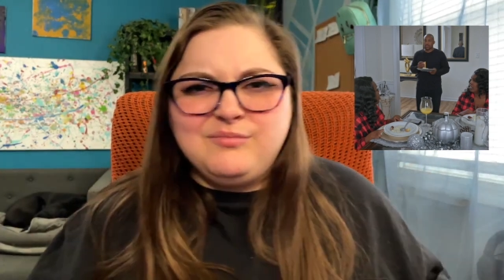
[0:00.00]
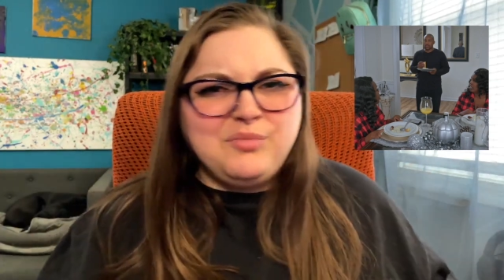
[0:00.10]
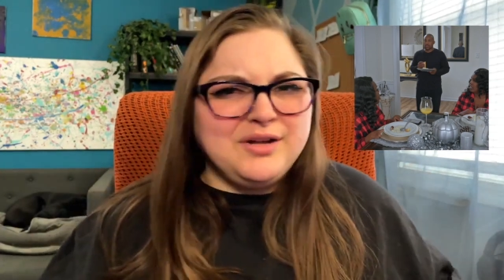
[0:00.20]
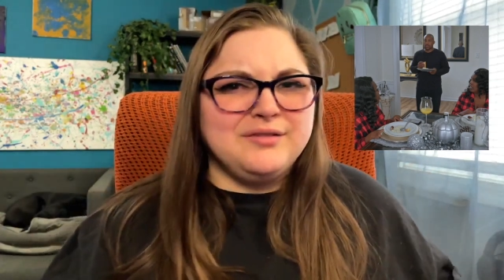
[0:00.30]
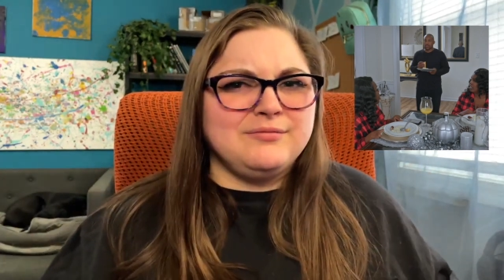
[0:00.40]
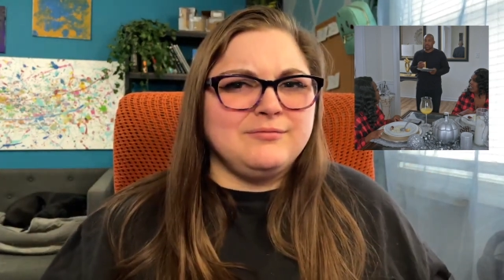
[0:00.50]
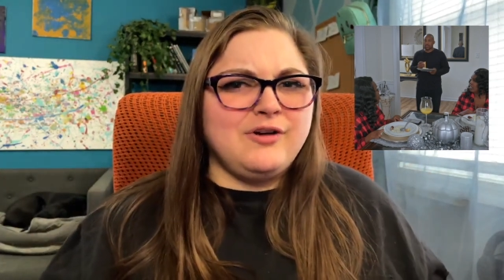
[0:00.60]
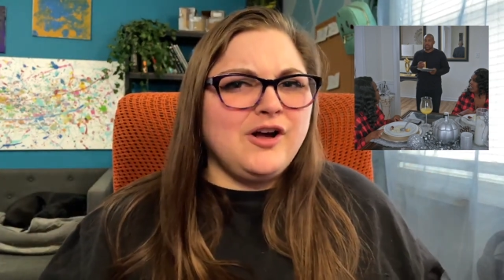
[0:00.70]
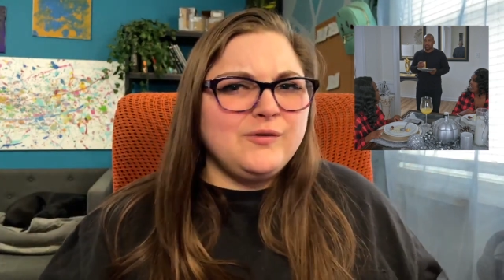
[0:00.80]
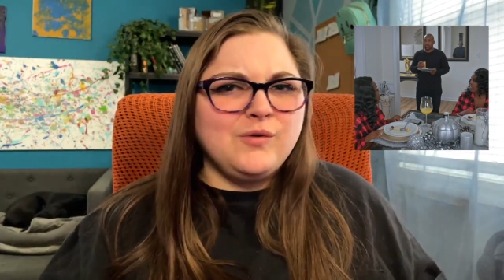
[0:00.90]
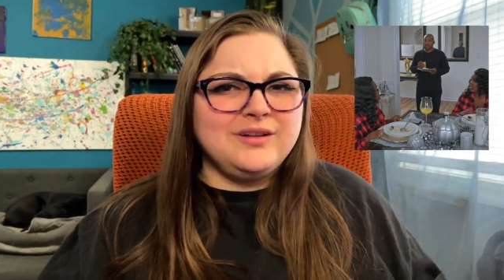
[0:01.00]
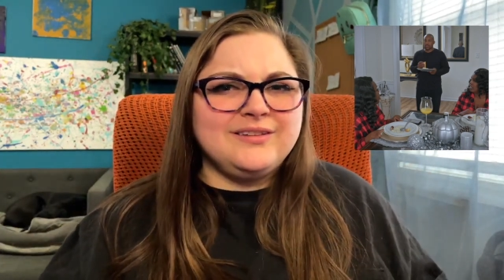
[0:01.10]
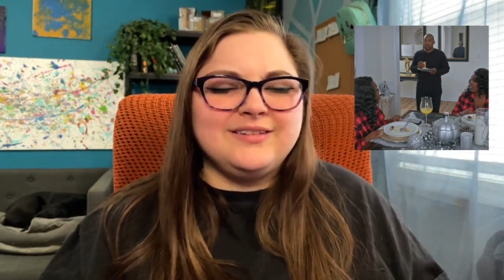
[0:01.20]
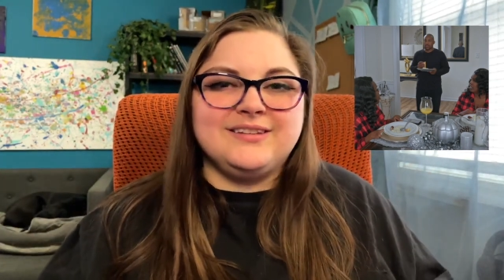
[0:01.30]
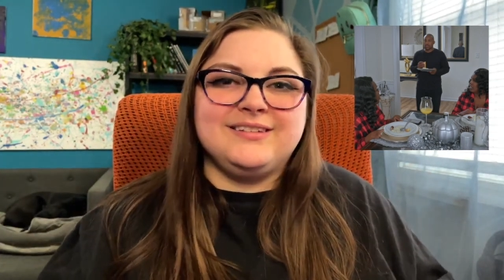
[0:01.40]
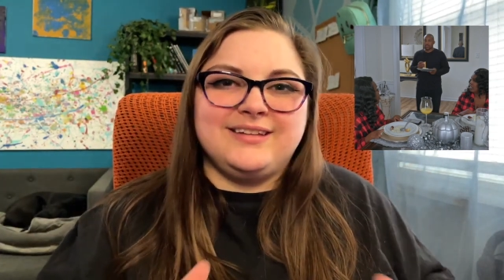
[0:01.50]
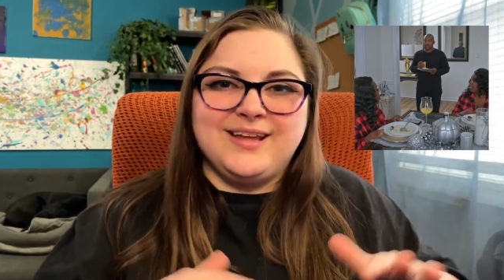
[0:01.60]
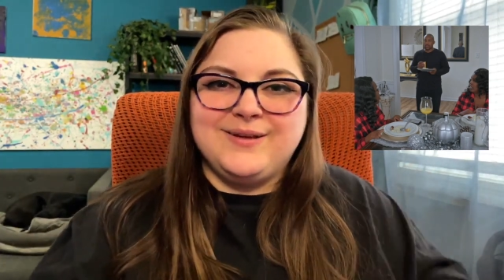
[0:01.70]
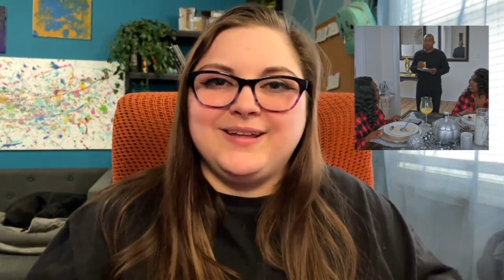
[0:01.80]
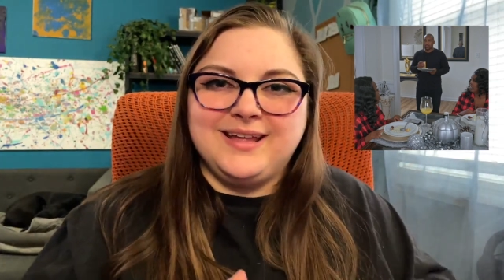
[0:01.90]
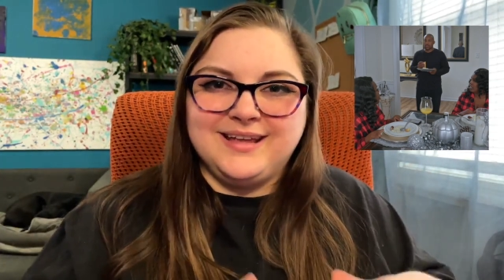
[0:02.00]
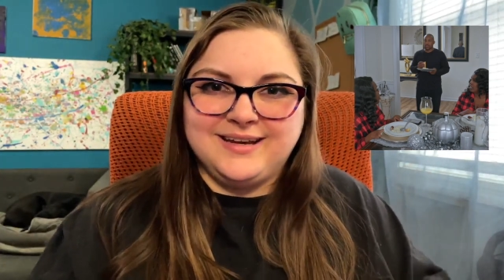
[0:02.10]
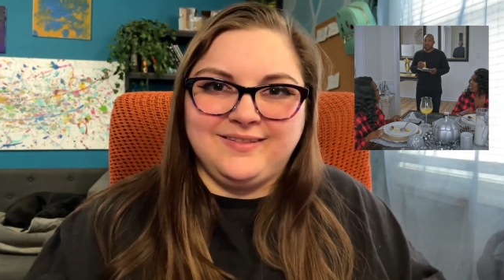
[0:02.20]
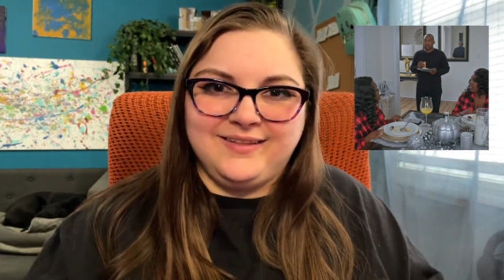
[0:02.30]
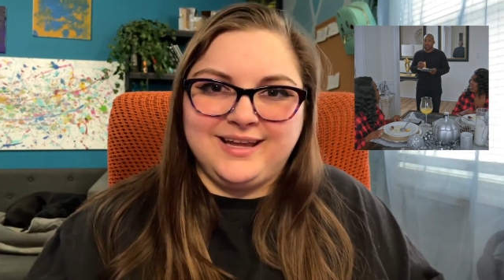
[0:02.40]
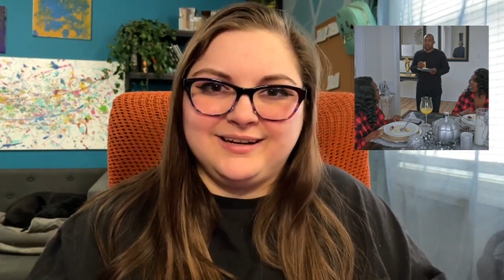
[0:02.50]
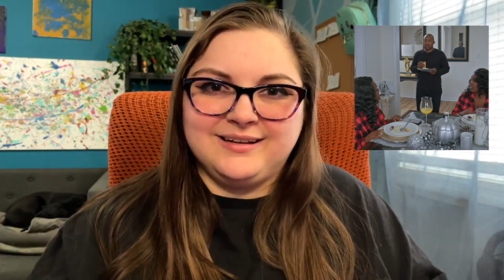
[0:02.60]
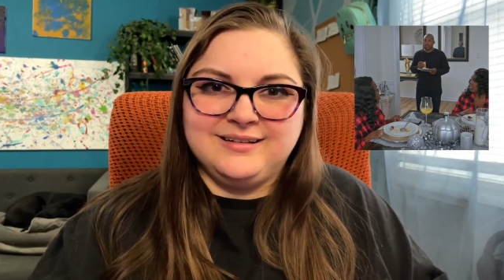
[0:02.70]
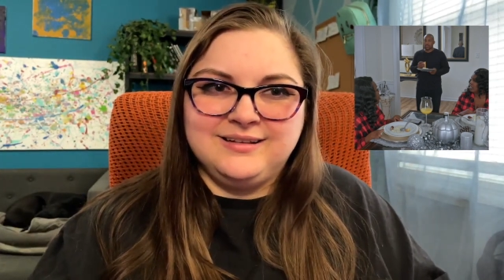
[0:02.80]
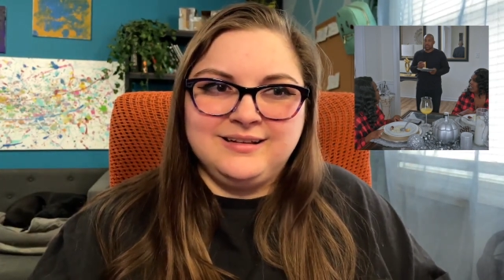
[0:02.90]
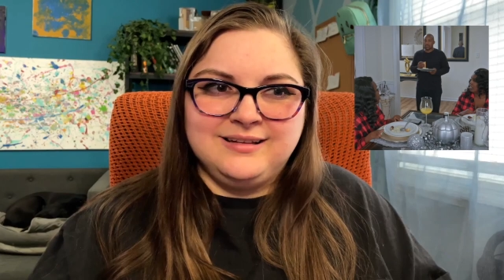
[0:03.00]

But Ron wants to stay in Atlanta.